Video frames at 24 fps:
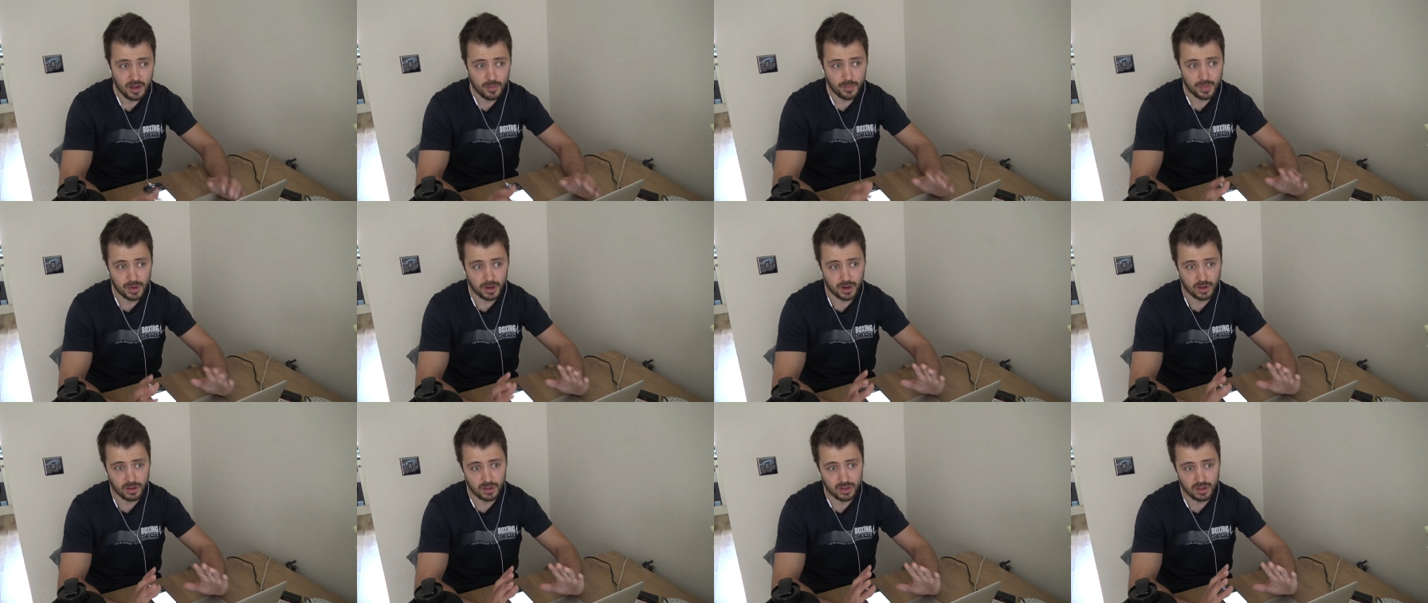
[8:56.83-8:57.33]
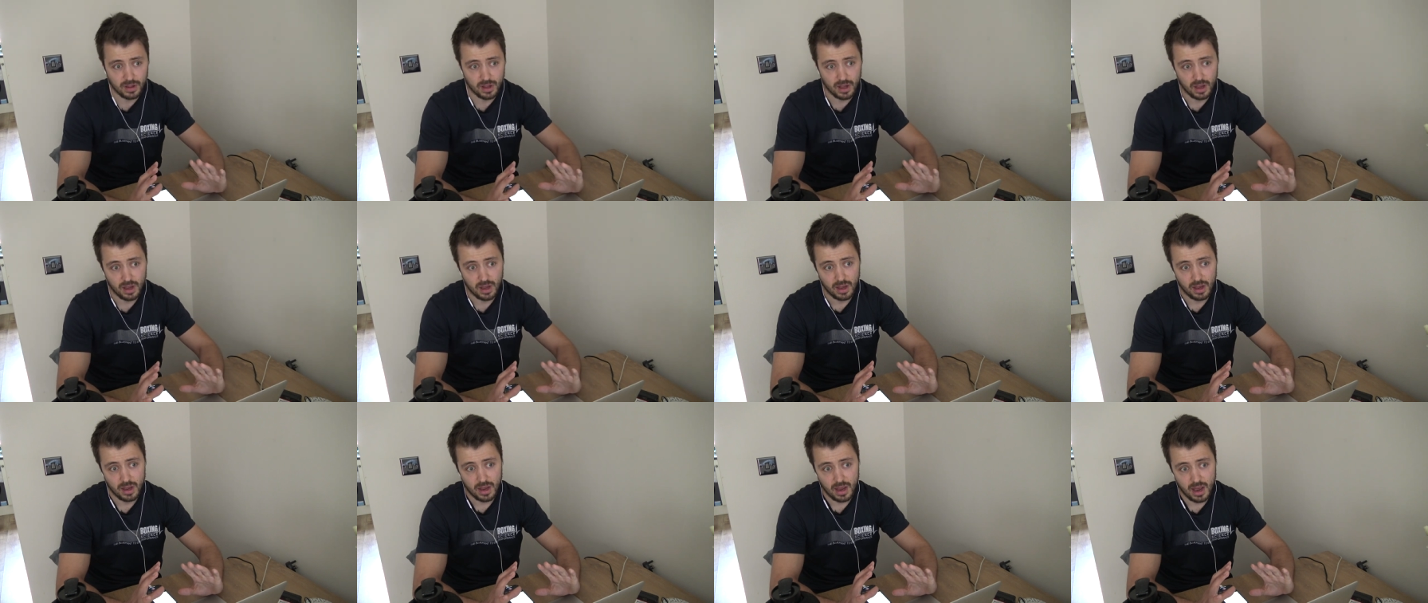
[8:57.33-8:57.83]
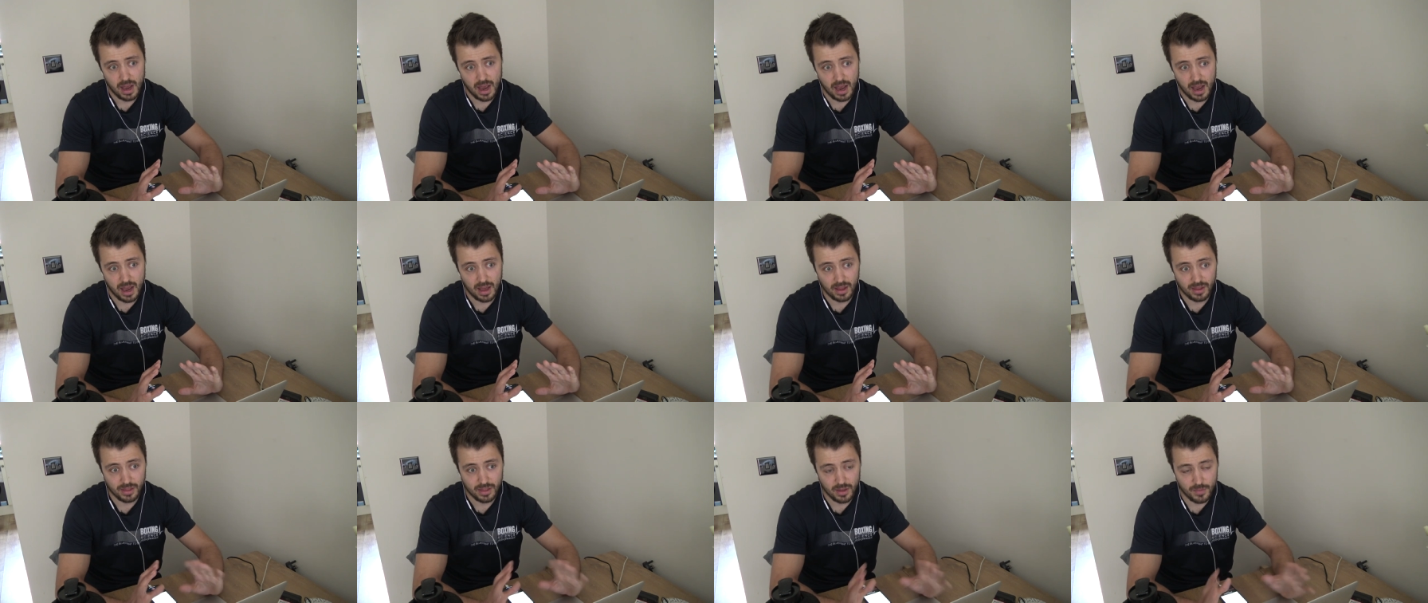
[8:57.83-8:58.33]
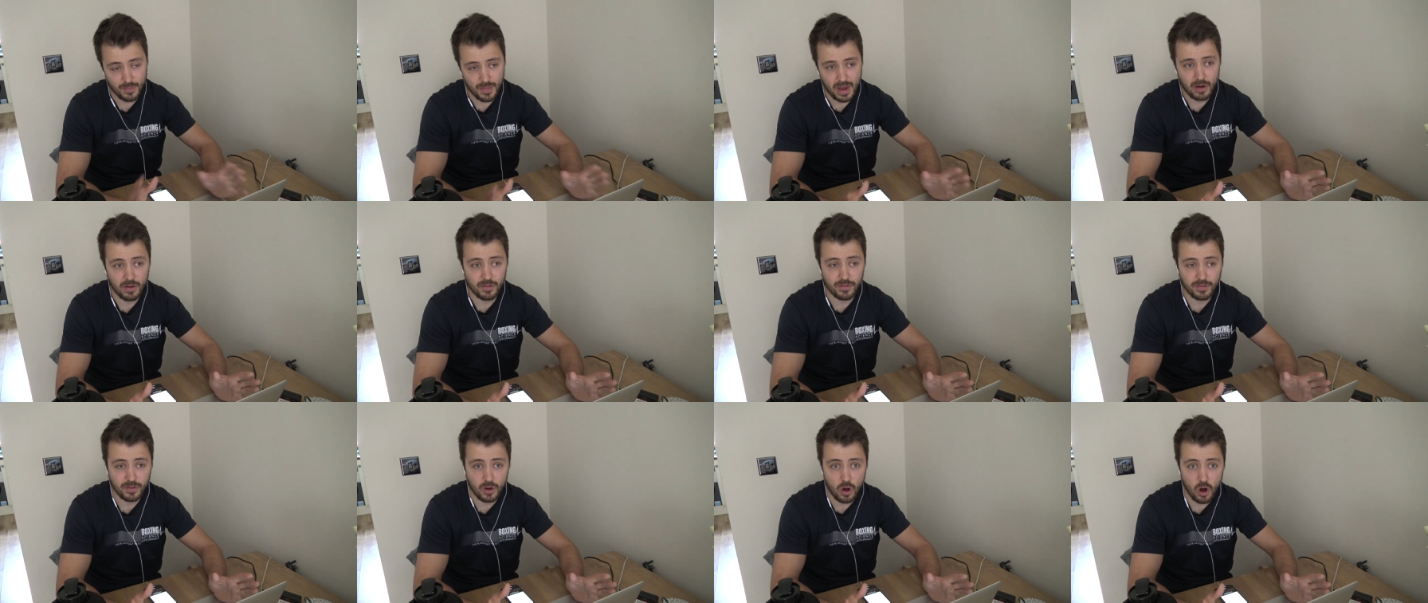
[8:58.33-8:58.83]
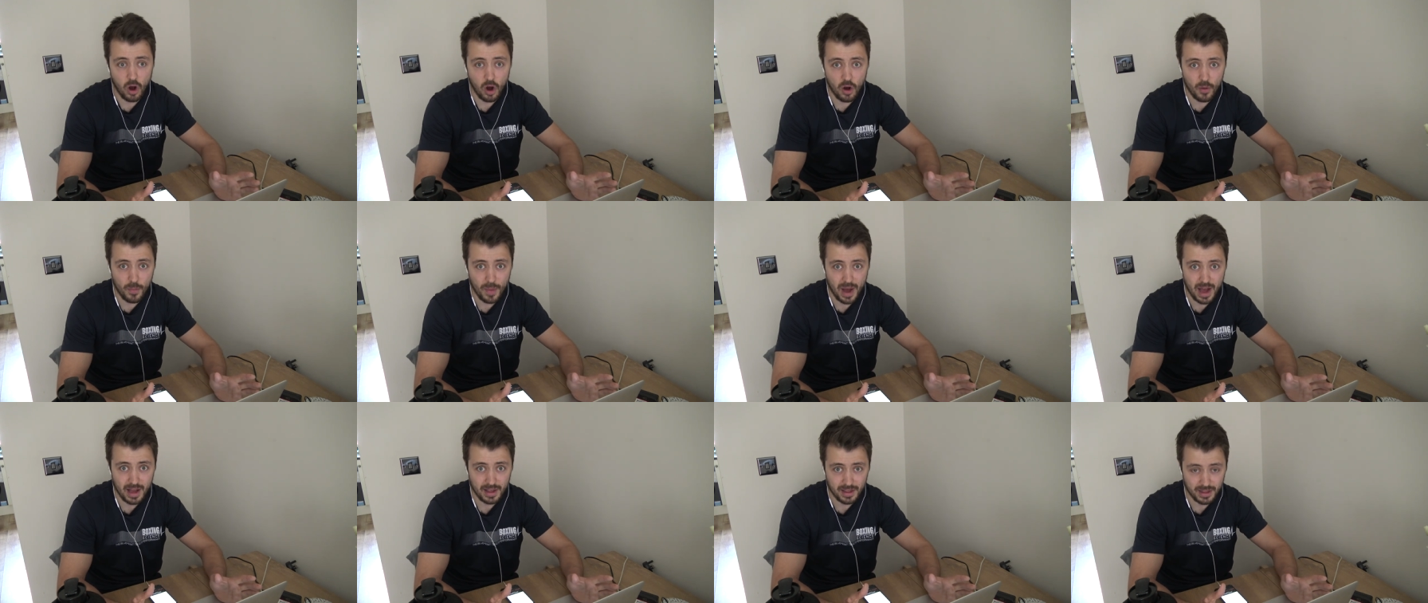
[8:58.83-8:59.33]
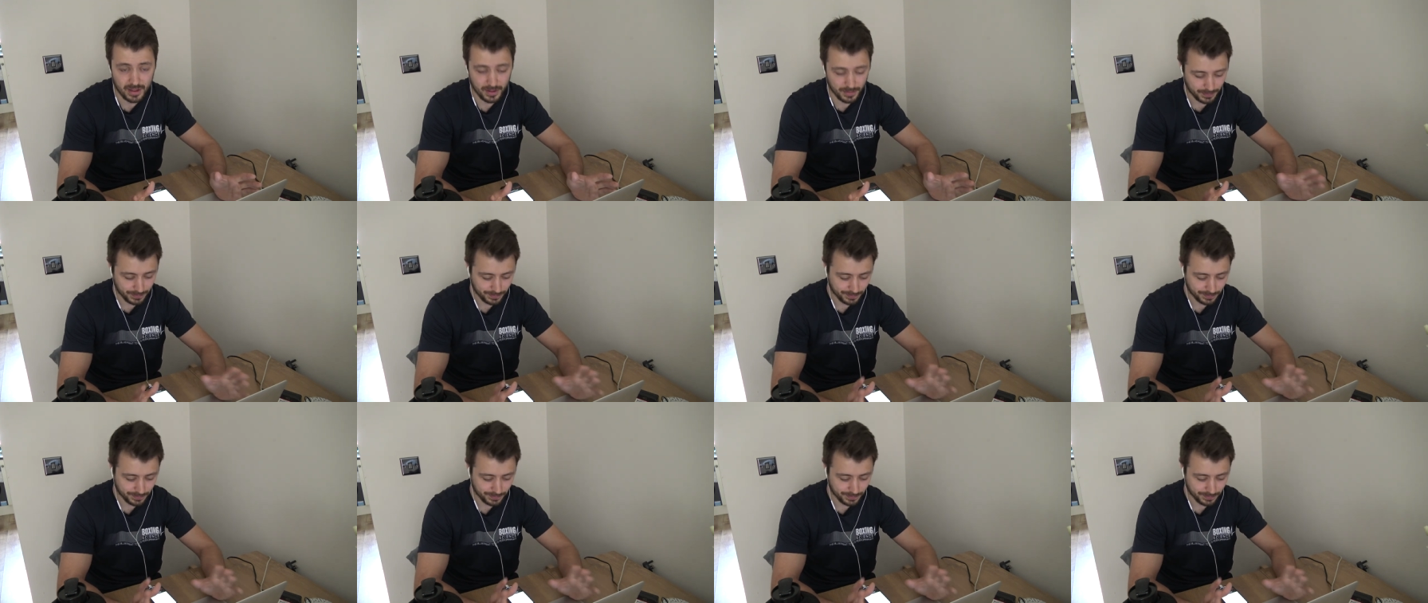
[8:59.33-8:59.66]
because uh, the amount of core mass